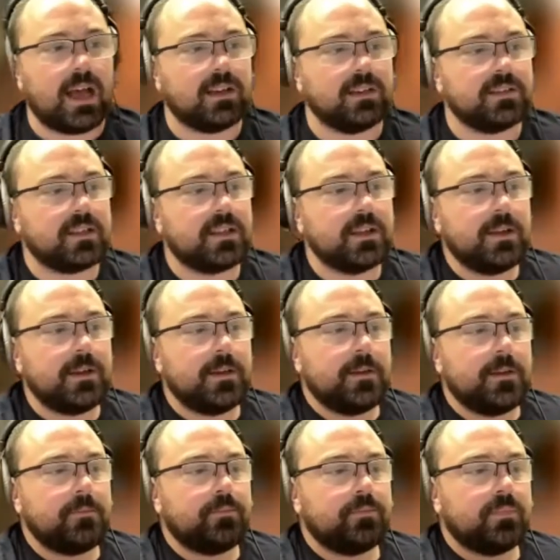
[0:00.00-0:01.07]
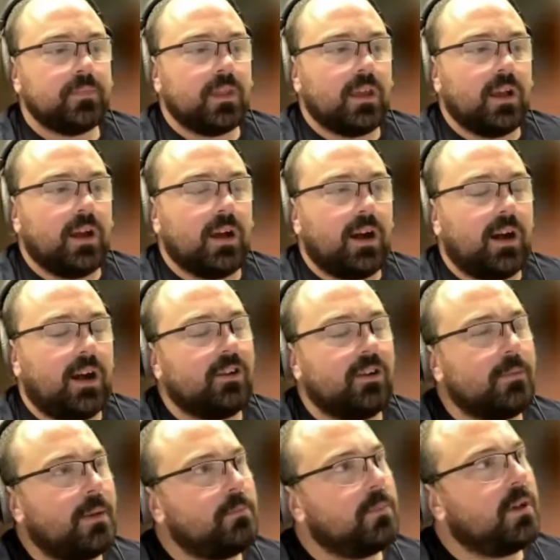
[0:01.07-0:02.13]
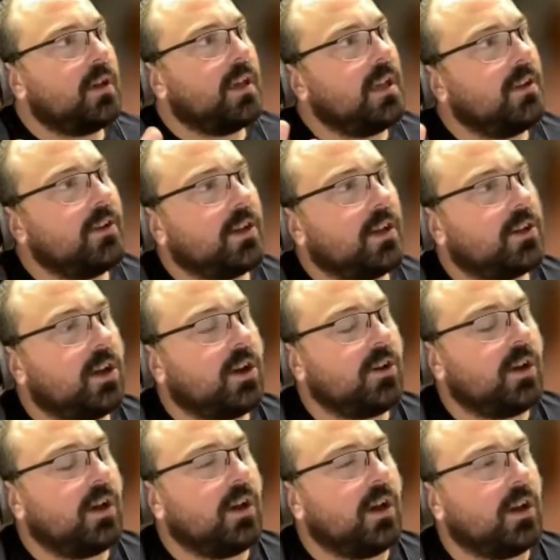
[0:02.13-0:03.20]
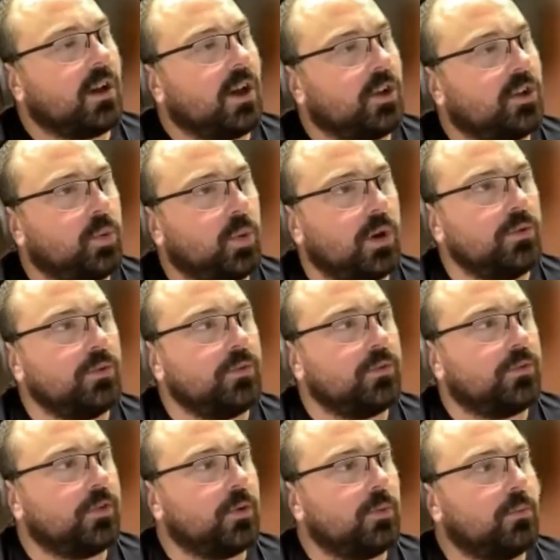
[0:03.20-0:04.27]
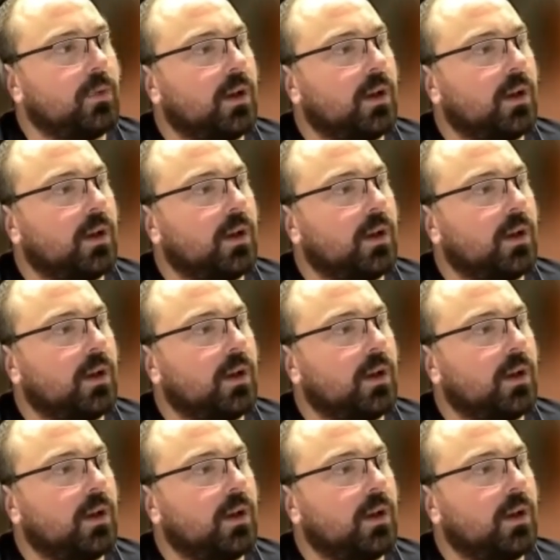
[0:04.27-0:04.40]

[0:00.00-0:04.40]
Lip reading: and I remember hearing a quote from